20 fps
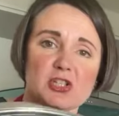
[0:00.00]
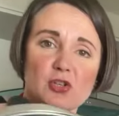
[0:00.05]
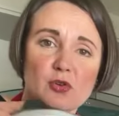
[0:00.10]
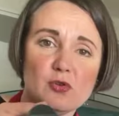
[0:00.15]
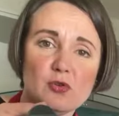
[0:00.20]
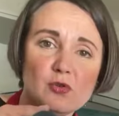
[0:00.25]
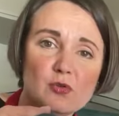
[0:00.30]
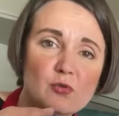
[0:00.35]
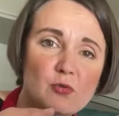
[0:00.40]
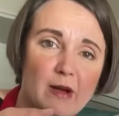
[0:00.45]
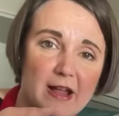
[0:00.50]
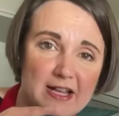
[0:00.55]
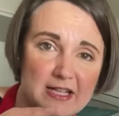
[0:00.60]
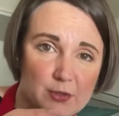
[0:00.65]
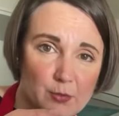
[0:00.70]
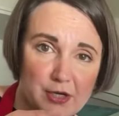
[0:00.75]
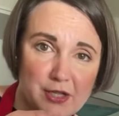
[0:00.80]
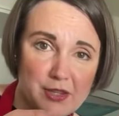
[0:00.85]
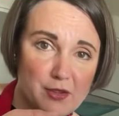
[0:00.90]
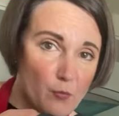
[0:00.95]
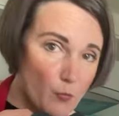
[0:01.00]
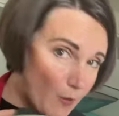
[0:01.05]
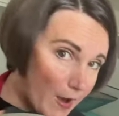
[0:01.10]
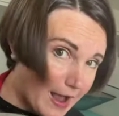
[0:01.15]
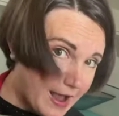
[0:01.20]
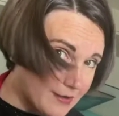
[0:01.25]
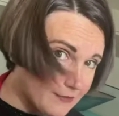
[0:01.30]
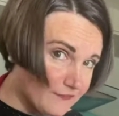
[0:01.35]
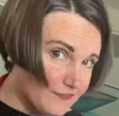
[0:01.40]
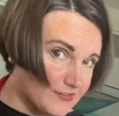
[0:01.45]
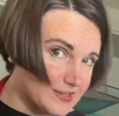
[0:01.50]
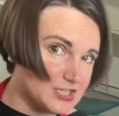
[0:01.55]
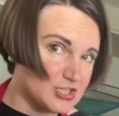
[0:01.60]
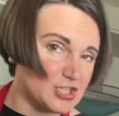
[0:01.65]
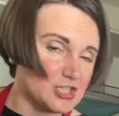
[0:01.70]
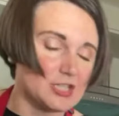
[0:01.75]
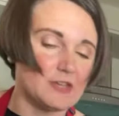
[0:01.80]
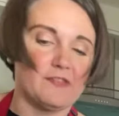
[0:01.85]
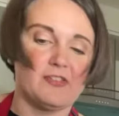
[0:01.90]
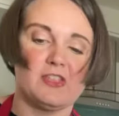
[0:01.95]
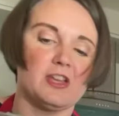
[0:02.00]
always one of the wow features of the